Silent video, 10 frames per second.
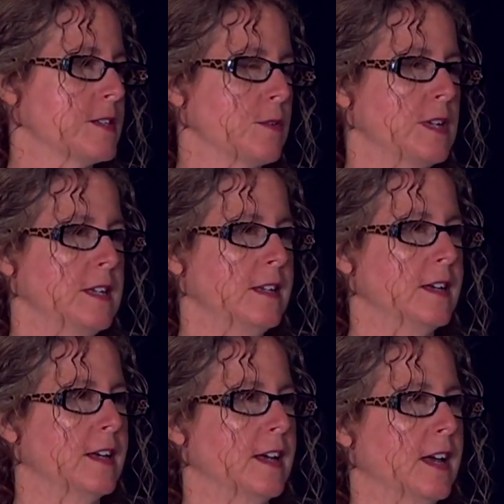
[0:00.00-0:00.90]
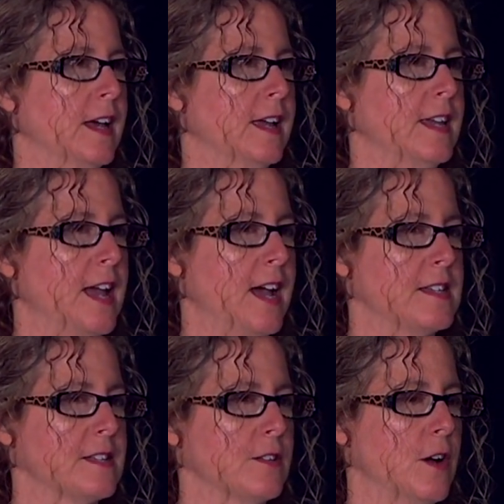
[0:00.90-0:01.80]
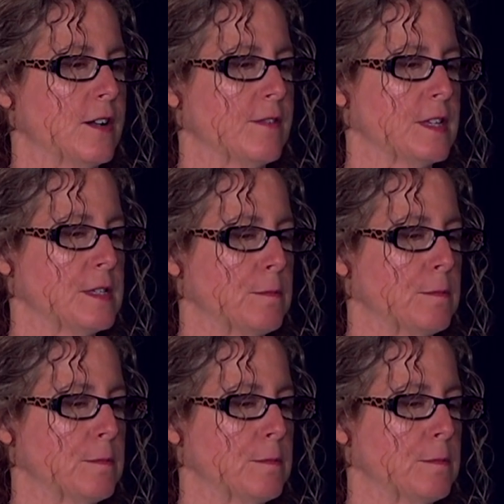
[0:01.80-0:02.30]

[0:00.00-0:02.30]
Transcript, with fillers: So he he has a lot of his